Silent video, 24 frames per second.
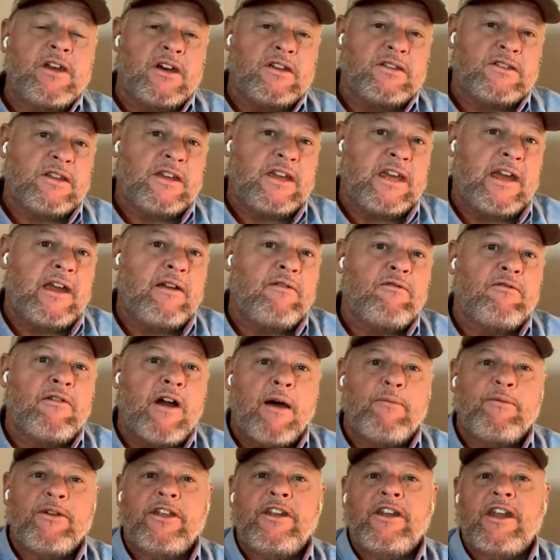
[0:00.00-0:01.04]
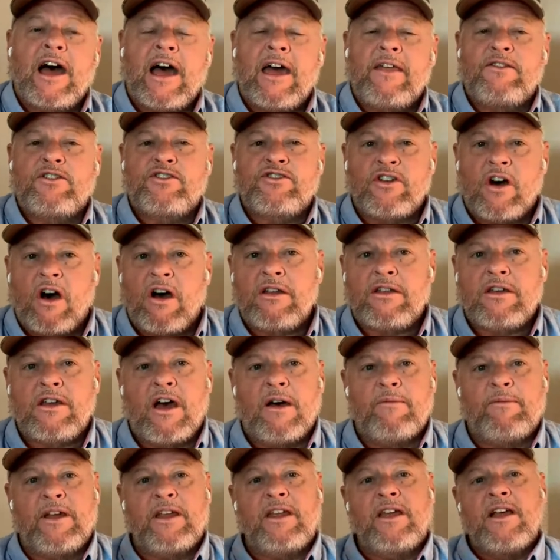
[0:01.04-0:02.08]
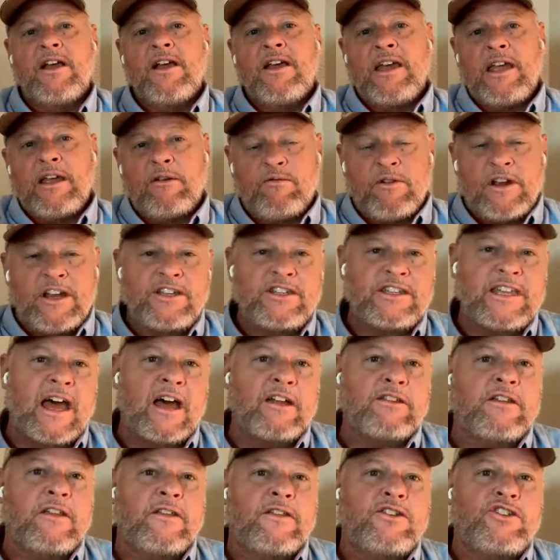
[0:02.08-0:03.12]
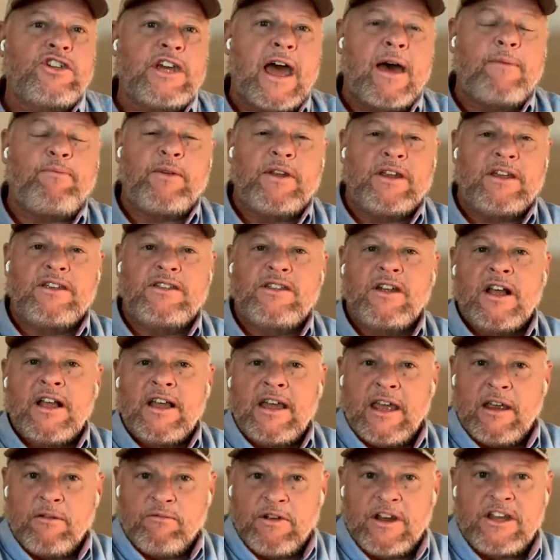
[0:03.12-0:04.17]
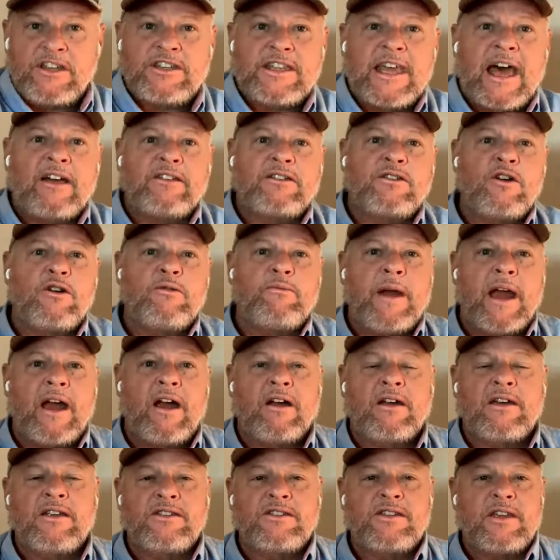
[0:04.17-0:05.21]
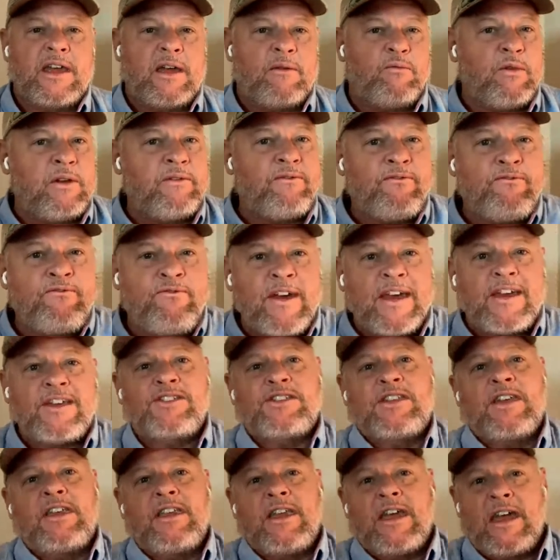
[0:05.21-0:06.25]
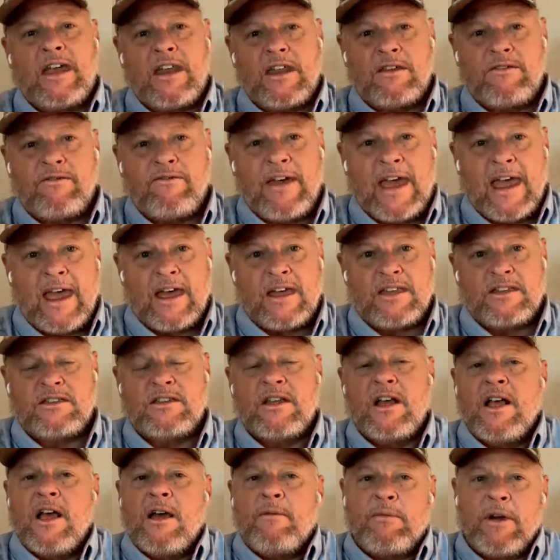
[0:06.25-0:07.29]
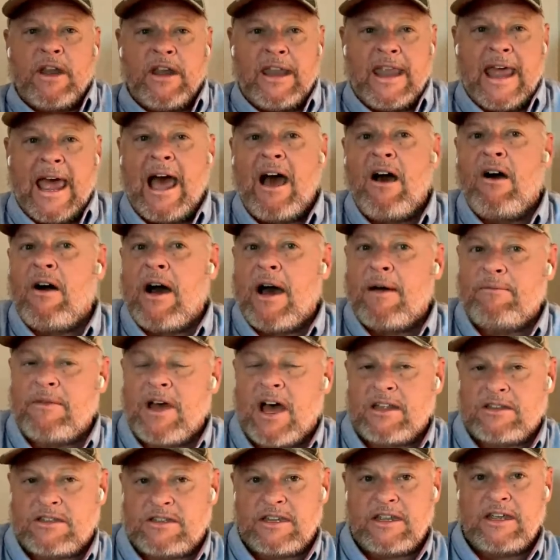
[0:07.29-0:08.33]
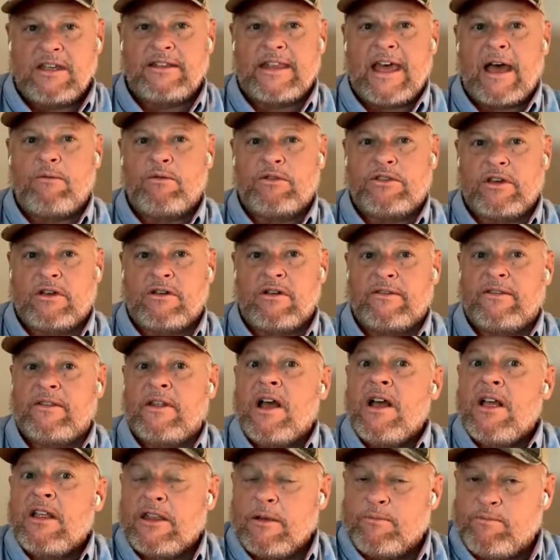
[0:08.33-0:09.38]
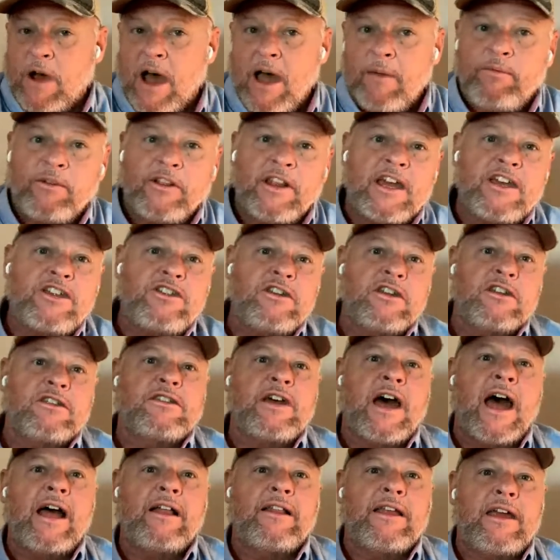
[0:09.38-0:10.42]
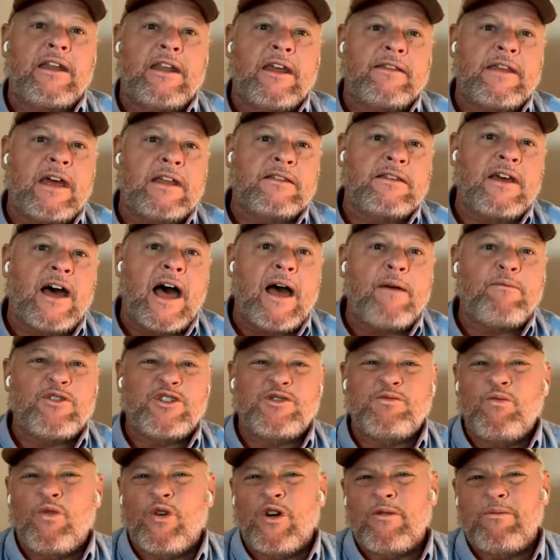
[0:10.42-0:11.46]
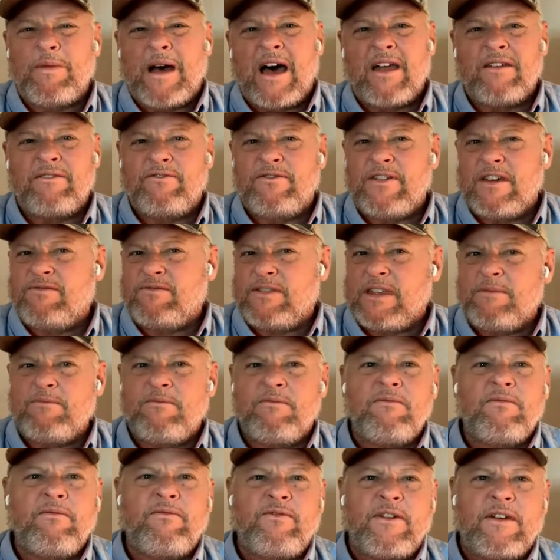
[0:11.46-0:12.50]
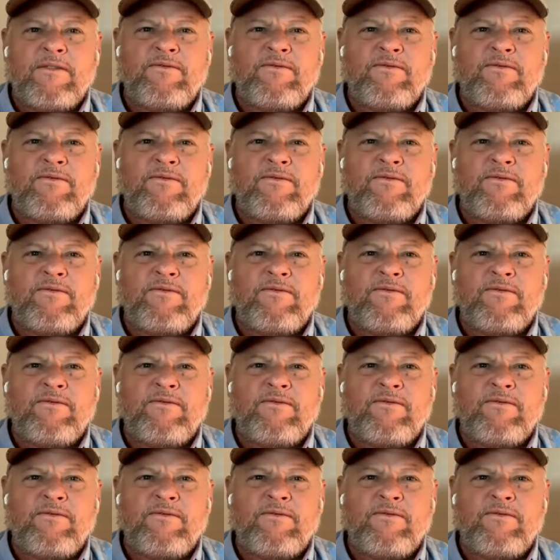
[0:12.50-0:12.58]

because King Rama the Ninth saw it coming. He reached out to the Japanese. He reached out to Americans, and we fixed it in advance. But now I'm not seeing that with the, the population in Thailand at that time was more about fifty